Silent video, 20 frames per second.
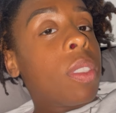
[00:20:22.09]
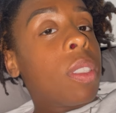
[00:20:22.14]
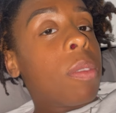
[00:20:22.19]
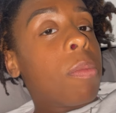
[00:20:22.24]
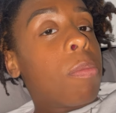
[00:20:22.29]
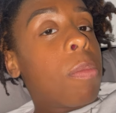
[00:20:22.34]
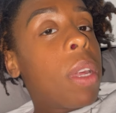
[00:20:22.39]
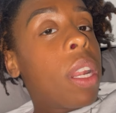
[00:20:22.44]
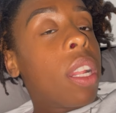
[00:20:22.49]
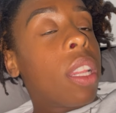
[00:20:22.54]

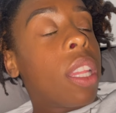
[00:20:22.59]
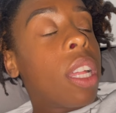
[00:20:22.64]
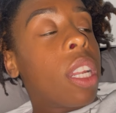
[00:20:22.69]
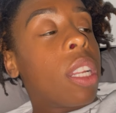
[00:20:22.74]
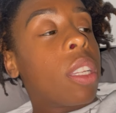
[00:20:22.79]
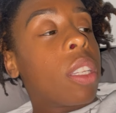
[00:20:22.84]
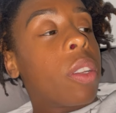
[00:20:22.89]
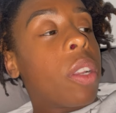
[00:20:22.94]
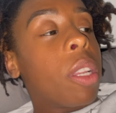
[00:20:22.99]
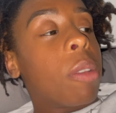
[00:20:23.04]
Met a lot
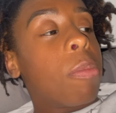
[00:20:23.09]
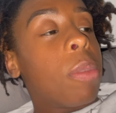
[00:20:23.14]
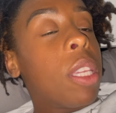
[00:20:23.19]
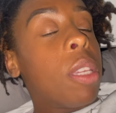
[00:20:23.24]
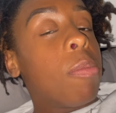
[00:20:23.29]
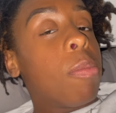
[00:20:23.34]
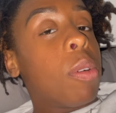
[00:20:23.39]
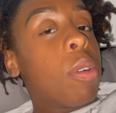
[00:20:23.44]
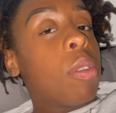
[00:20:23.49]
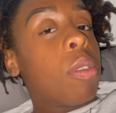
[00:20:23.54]
of great
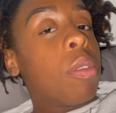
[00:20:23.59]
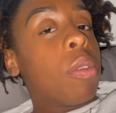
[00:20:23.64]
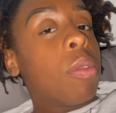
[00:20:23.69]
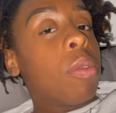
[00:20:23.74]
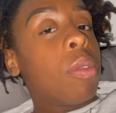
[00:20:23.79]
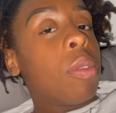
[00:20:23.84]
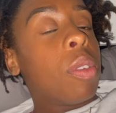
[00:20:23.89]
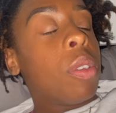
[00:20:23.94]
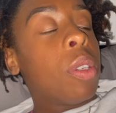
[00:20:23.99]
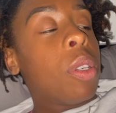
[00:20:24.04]
people,
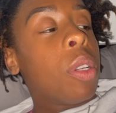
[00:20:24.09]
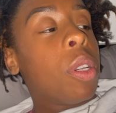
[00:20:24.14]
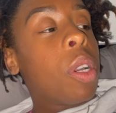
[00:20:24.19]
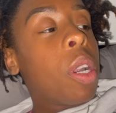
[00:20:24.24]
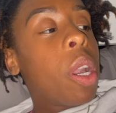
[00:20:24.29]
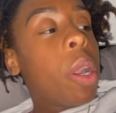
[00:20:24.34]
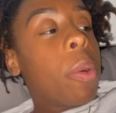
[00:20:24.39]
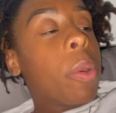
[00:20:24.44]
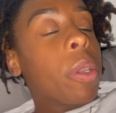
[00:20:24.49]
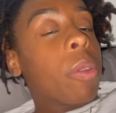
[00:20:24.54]

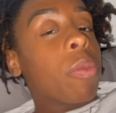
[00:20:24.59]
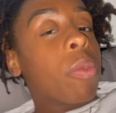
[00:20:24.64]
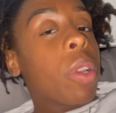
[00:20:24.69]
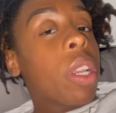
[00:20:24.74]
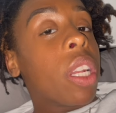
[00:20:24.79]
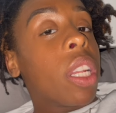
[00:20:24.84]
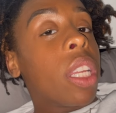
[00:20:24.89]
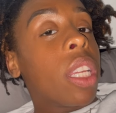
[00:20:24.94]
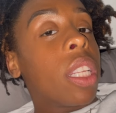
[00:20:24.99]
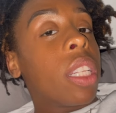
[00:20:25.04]
went
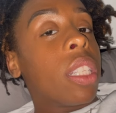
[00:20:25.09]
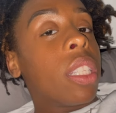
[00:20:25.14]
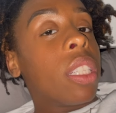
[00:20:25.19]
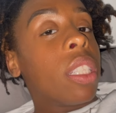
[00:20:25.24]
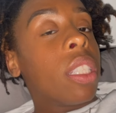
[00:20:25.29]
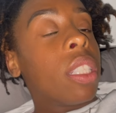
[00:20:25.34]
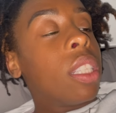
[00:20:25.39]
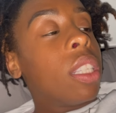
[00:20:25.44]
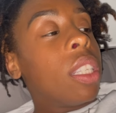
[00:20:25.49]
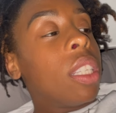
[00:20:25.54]
running,
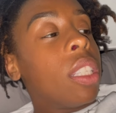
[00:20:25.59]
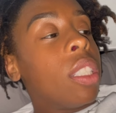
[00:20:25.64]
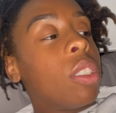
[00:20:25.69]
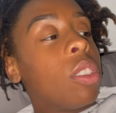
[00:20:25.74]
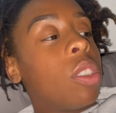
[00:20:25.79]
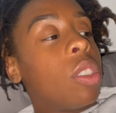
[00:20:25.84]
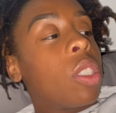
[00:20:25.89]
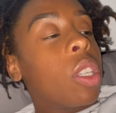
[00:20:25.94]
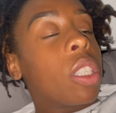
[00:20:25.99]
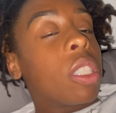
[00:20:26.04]

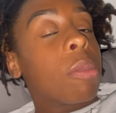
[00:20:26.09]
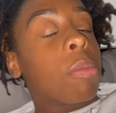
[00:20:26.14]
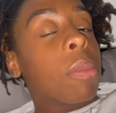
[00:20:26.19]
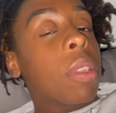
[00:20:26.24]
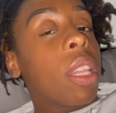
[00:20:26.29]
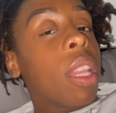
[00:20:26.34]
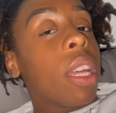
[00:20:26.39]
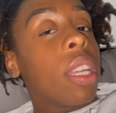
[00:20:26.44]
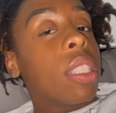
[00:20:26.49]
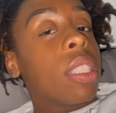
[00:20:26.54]
took some
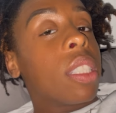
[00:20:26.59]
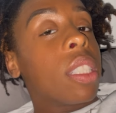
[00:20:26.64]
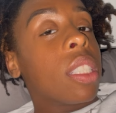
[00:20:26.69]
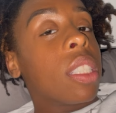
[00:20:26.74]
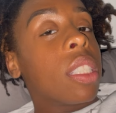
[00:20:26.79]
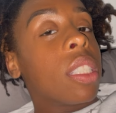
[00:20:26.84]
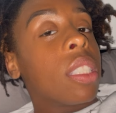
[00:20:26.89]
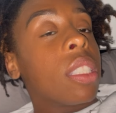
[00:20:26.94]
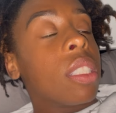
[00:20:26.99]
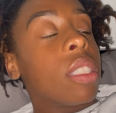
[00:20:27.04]

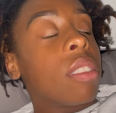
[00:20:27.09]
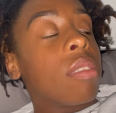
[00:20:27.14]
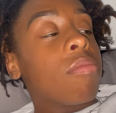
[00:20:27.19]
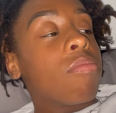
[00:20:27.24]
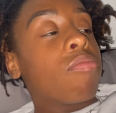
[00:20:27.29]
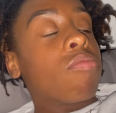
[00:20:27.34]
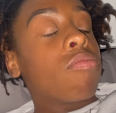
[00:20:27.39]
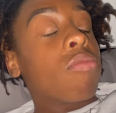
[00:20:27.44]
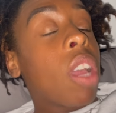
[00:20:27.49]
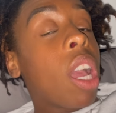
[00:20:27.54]
classes.
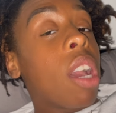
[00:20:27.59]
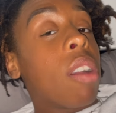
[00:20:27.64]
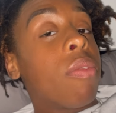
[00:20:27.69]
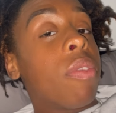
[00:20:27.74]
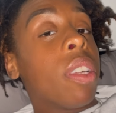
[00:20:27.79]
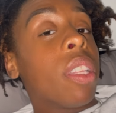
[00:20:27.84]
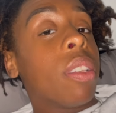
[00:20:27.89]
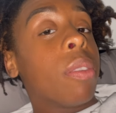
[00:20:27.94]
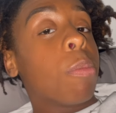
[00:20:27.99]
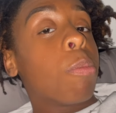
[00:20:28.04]
I'm
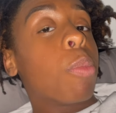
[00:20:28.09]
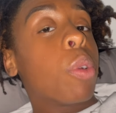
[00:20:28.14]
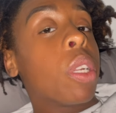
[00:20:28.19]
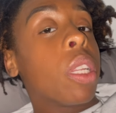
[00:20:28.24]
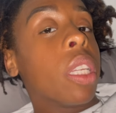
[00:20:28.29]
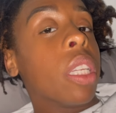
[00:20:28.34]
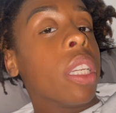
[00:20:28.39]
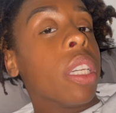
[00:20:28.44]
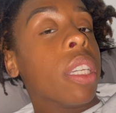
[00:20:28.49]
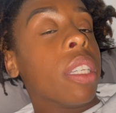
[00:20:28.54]
feeling pretty
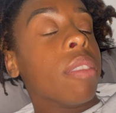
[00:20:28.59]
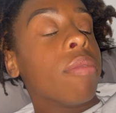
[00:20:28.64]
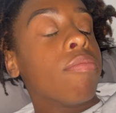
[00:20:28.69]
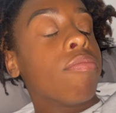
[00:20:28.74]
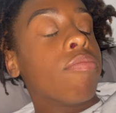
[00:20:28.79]
good.